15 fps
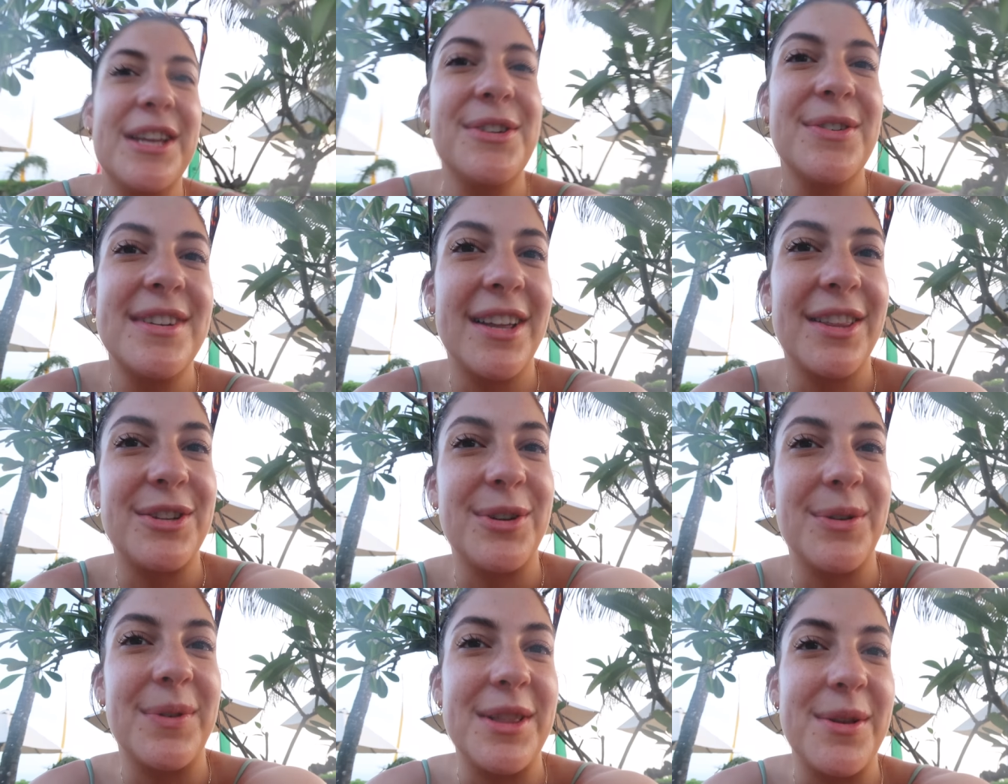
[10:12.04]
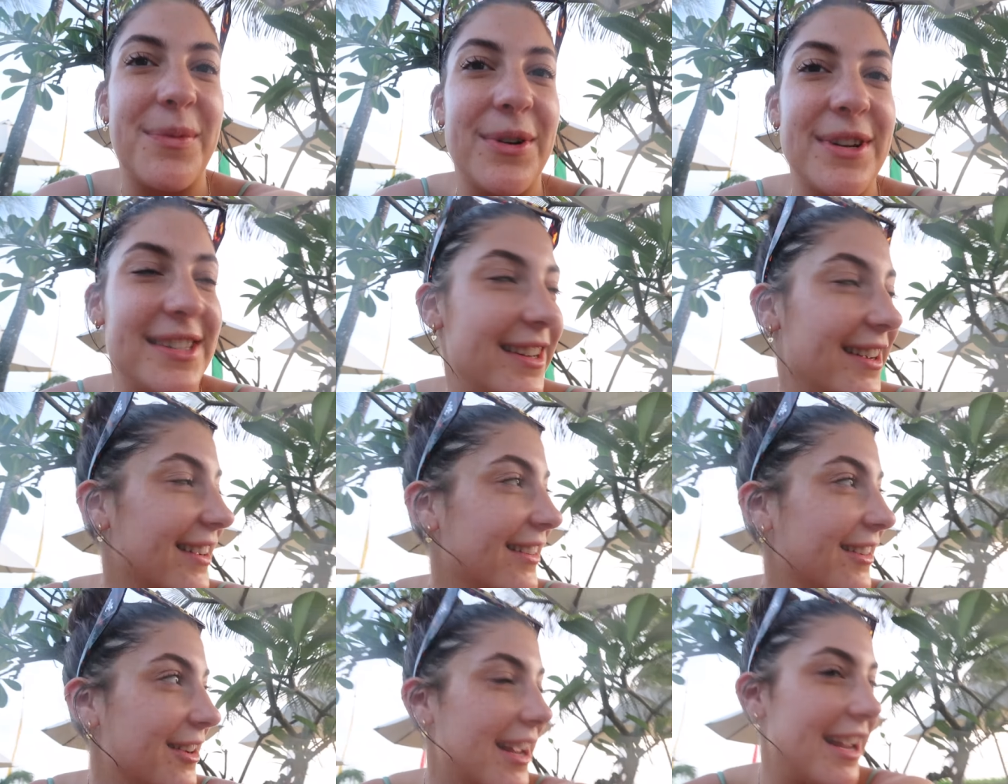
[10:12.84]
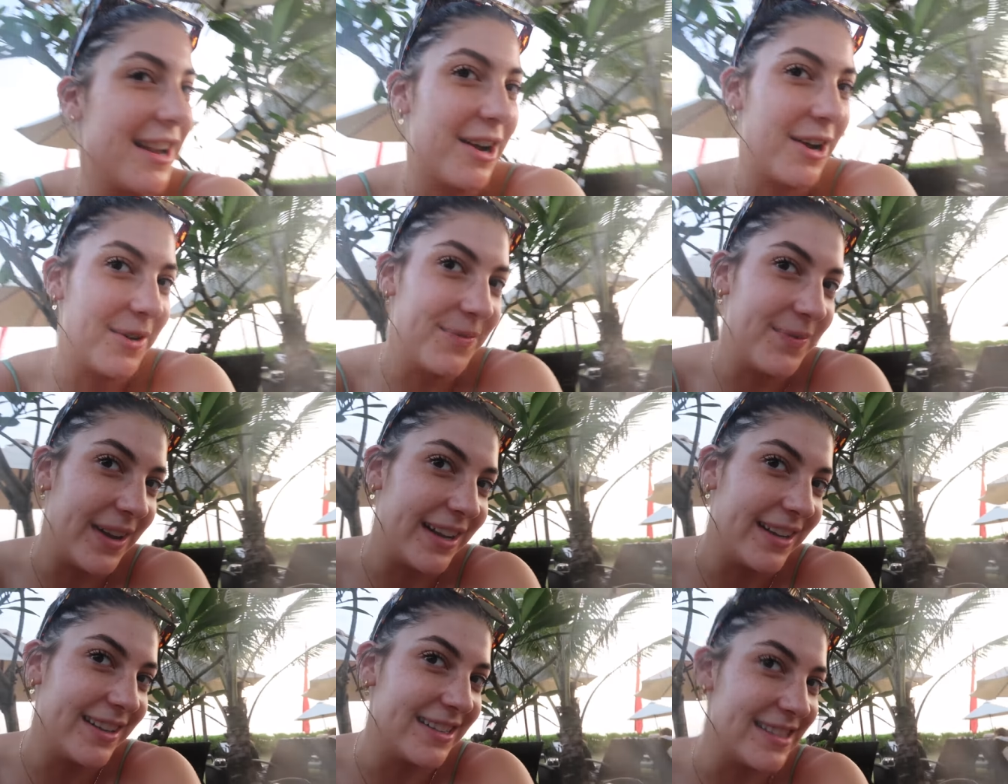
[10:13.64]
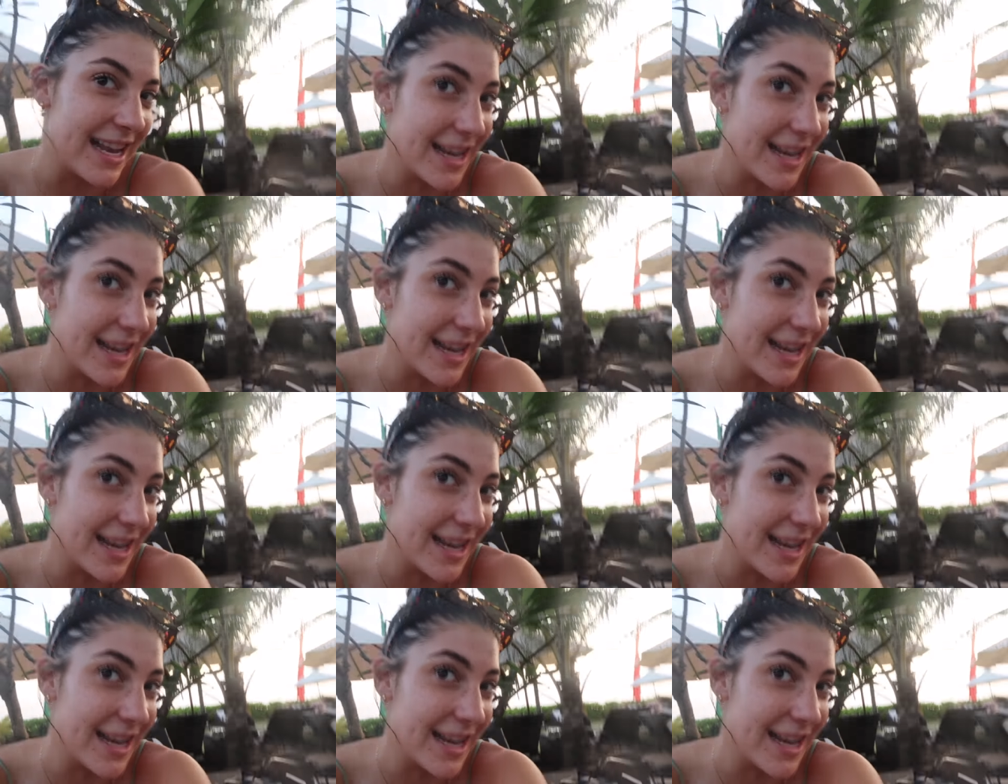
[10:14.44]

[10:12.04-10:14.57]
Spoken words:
can do another trip when the boys are here, but this